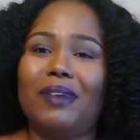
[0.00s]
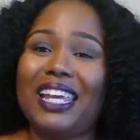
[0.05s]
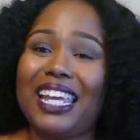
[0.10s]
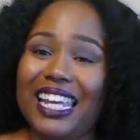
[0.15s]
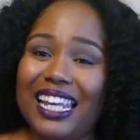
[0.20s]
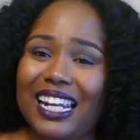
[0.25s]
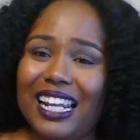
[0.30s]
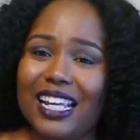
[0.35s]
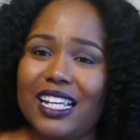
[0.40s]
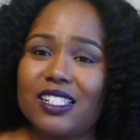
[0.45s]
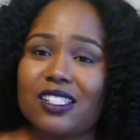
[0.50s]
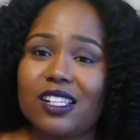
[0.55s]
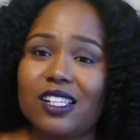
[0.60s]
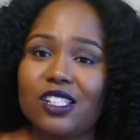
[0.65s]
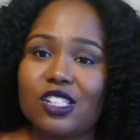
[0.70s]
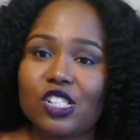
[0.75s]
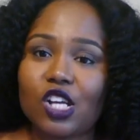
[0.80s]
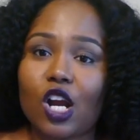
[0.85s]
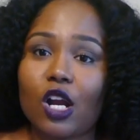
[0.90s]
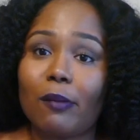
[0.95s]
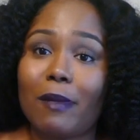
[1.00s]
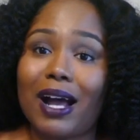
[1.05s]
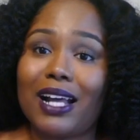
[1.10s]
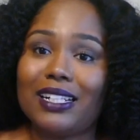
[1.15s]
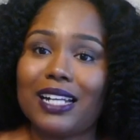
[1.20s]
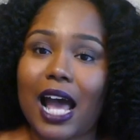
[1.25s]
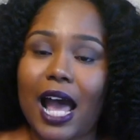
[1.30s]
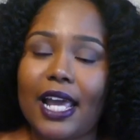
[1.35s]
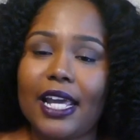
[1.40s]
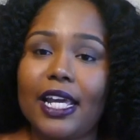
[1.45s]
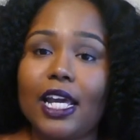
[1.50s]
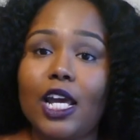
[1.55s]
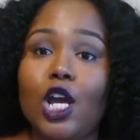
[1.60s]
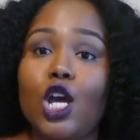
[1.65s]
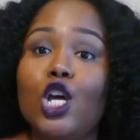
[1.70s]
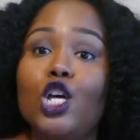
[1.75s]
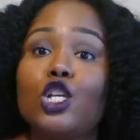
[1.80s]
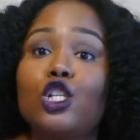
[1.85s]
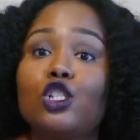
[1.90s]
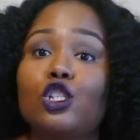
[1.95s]
eating is concerned, my diet.
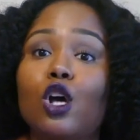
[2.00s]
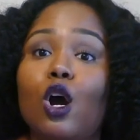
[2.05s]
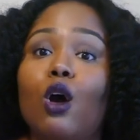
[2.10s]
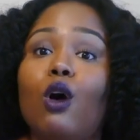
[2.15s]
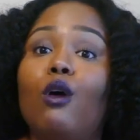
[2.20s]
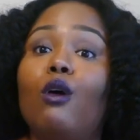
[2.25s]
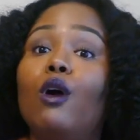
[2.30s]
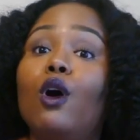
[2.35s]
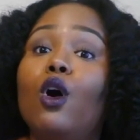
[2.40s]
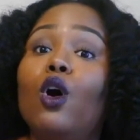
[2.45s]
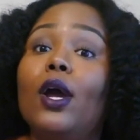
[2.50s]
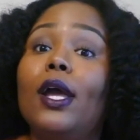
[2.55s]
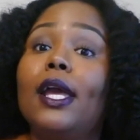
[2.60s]
So